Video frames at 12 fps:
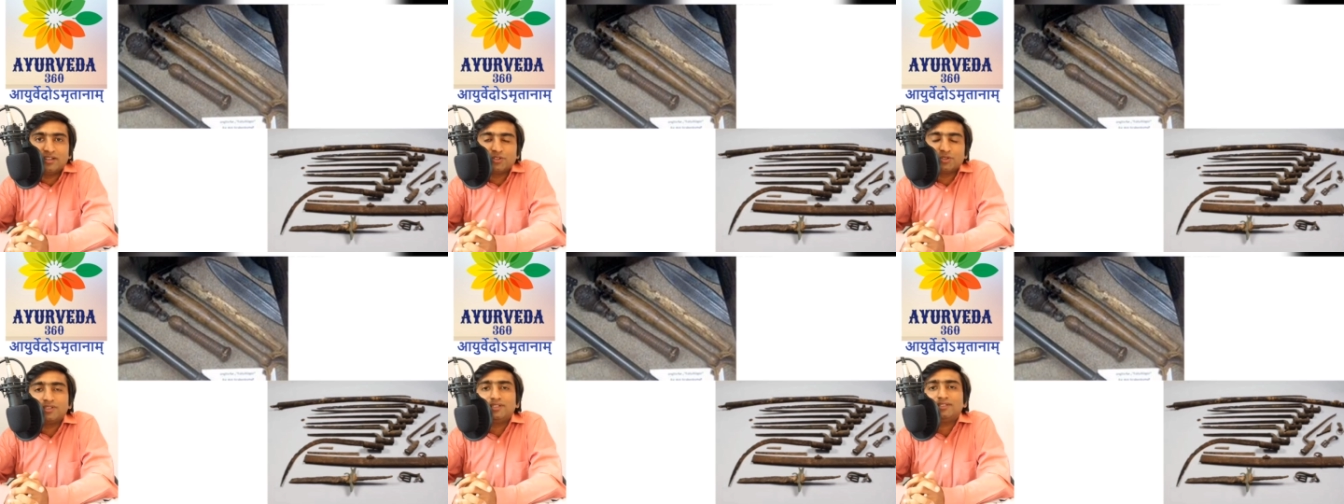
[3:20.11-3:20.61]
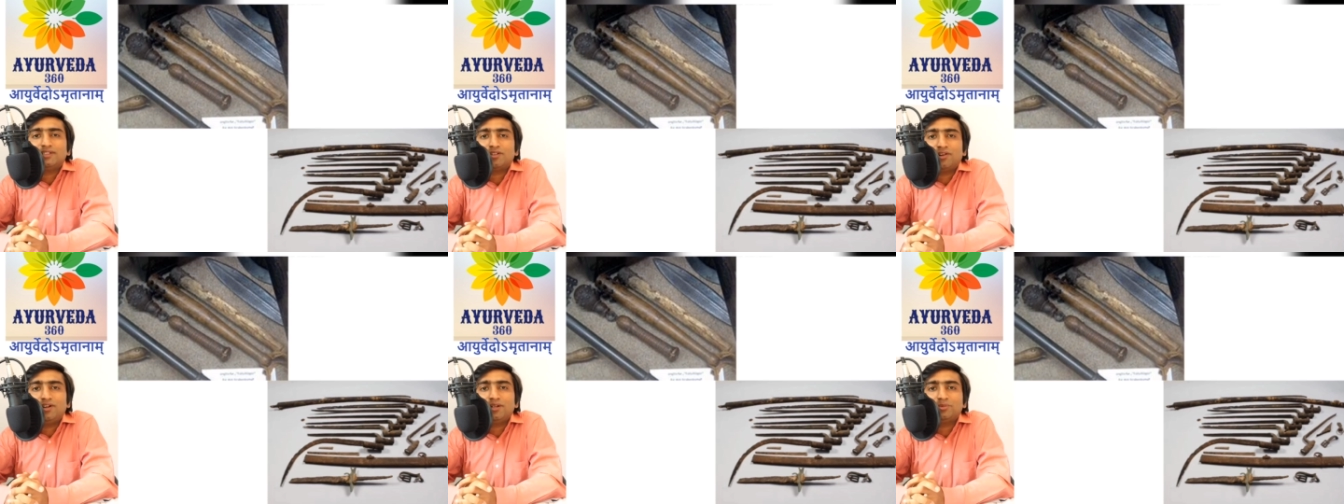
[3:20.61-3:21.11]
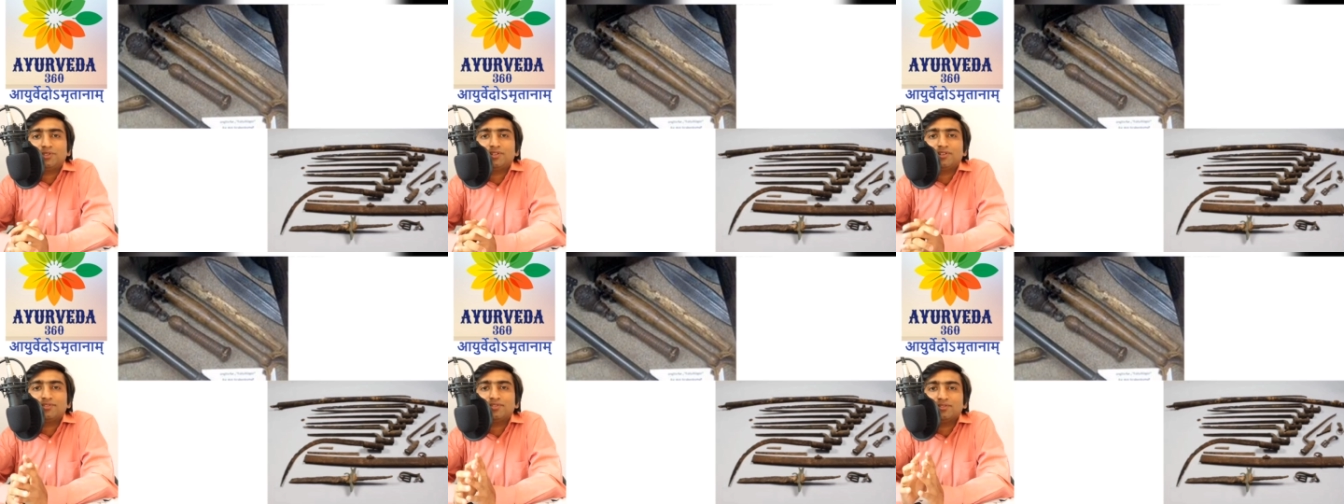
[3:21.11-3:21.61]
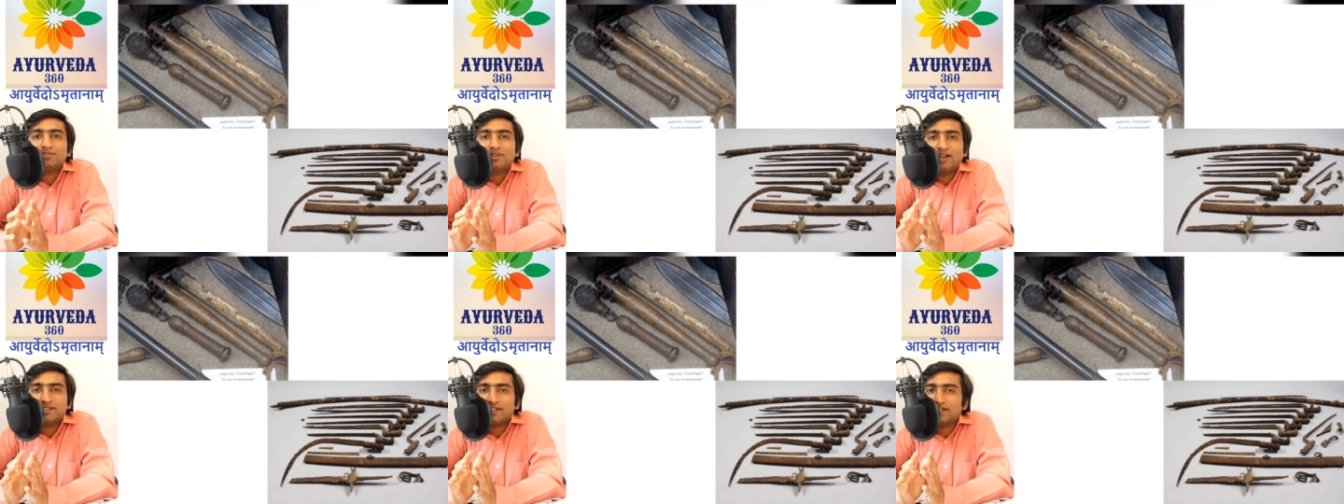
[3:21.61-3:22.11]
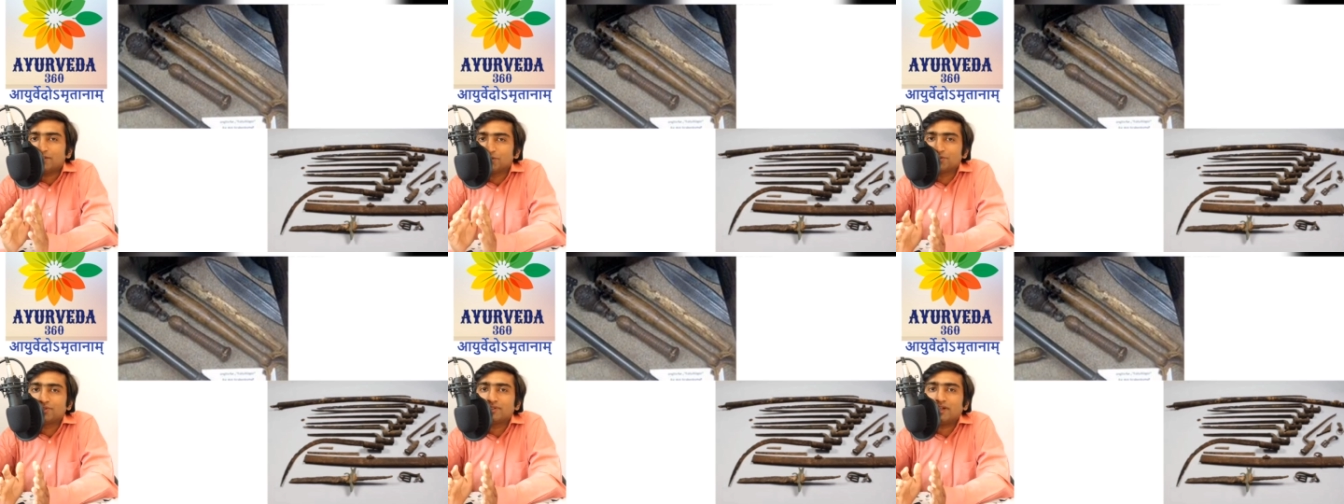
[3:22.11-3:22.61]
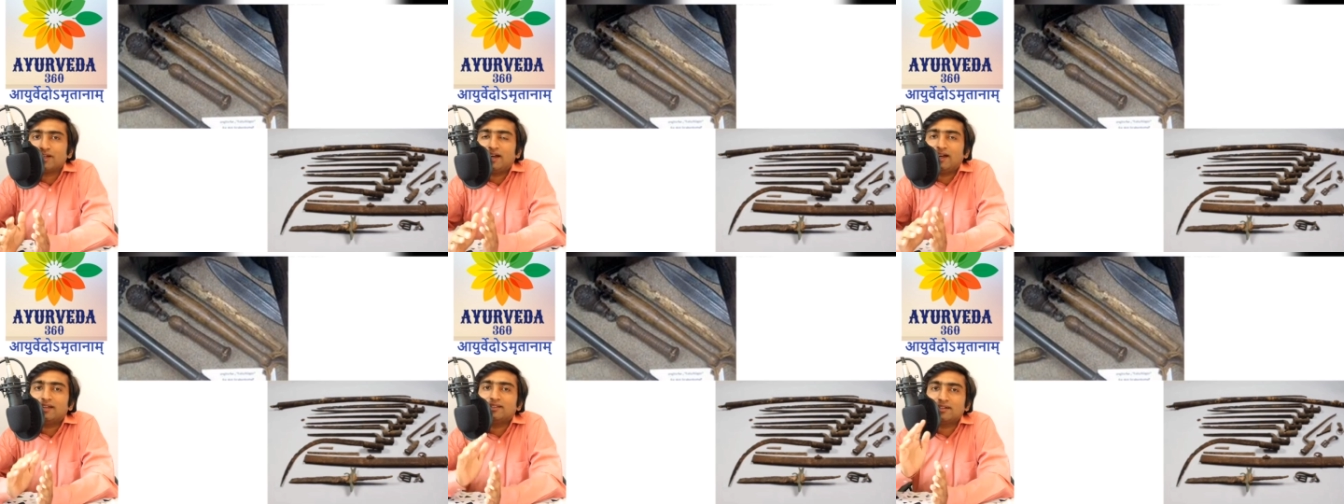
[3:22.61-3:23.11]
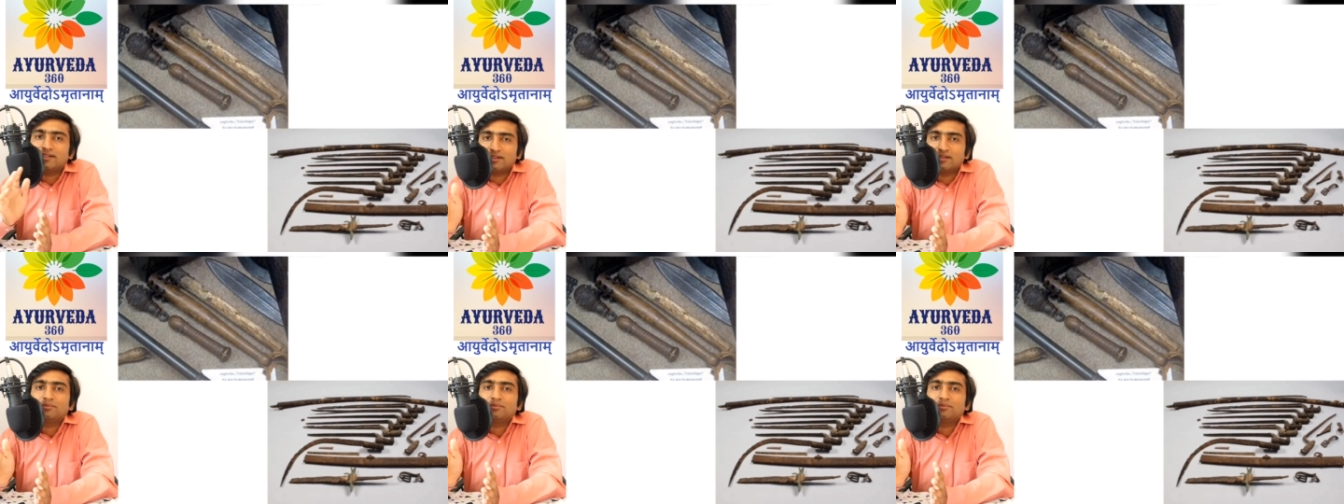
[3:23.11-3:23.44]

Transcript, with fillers: So this is the contribution of Acharya Sushruta and other